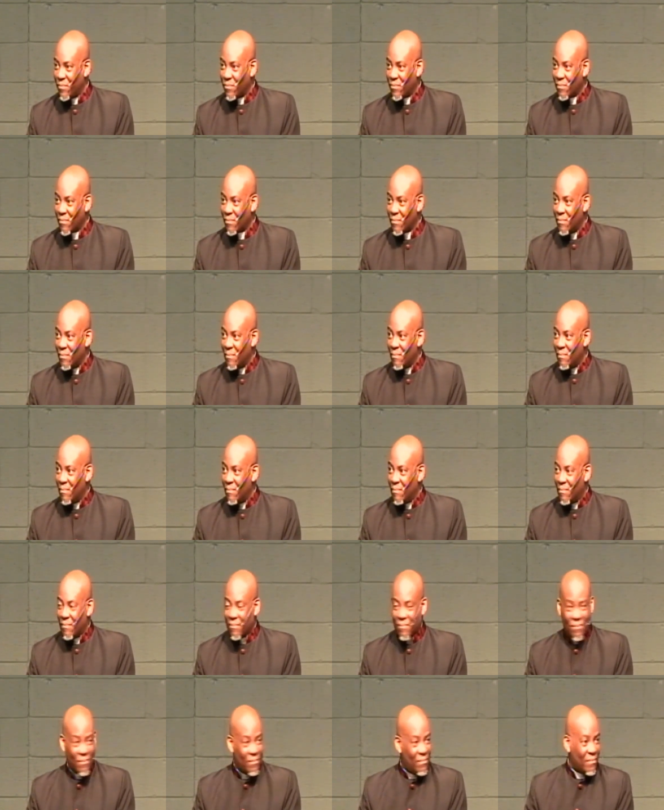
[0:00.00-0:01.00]

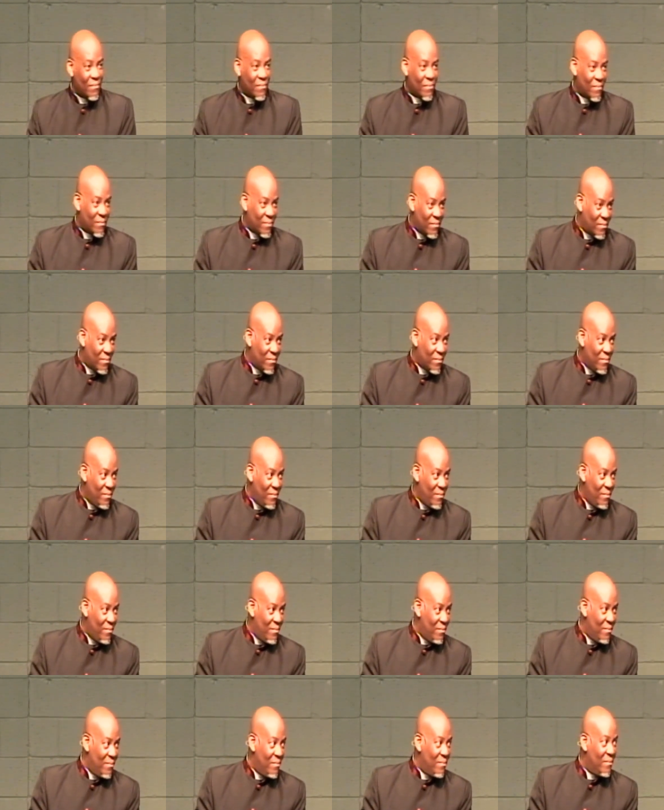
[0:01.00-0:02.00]

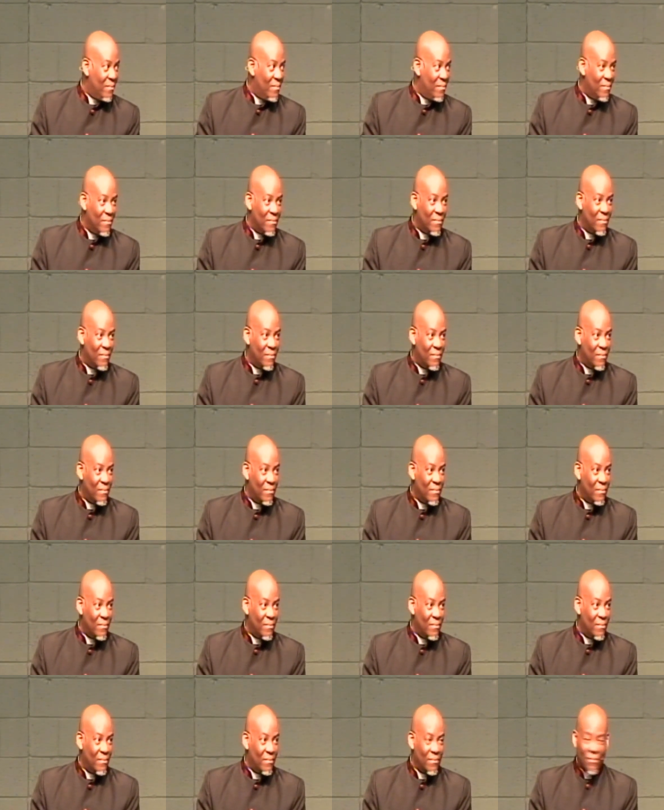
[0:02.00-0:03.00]

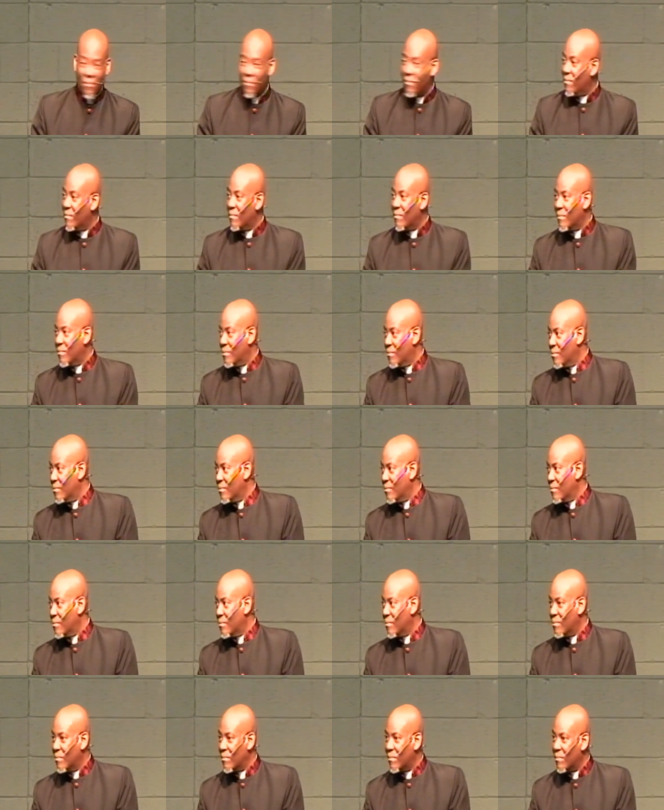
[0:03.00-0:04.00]

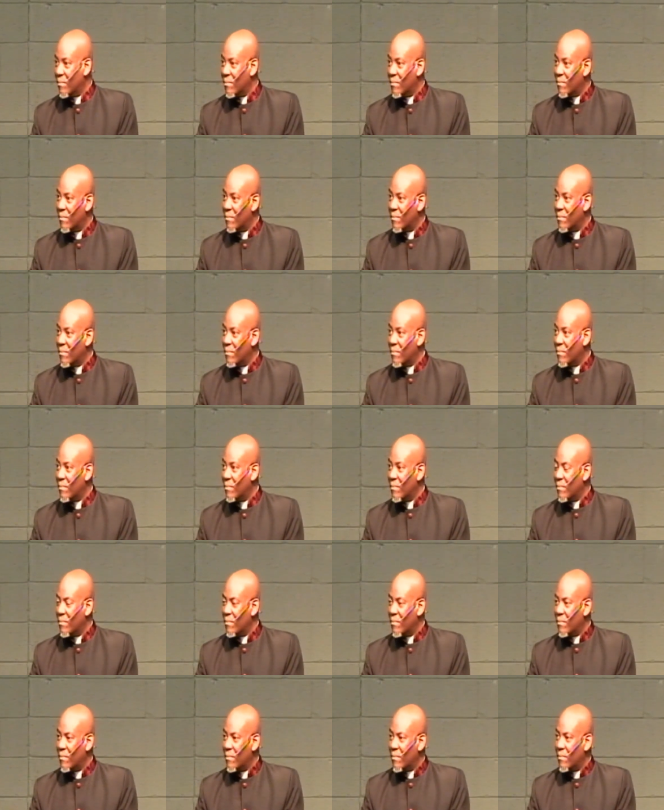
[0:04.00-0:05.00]

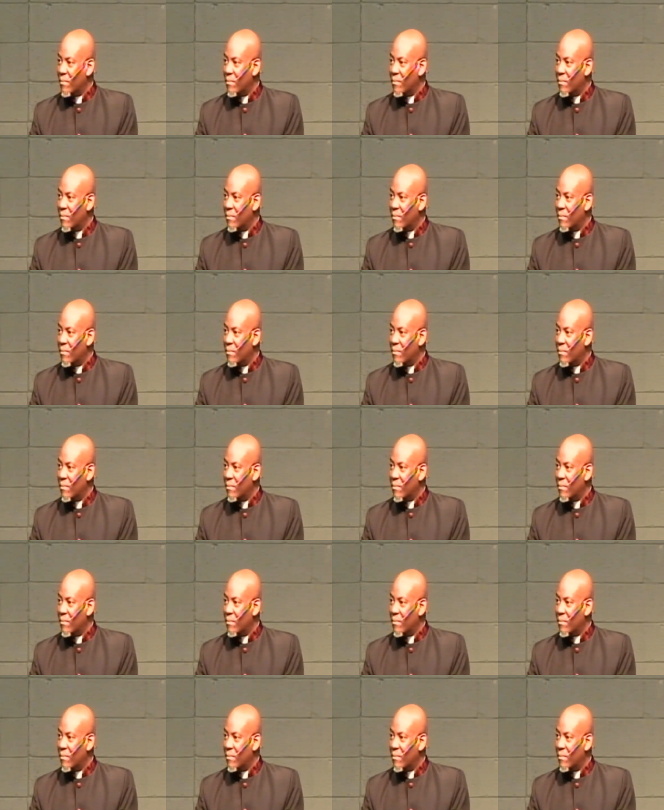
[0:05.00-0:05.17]
Nothing is said.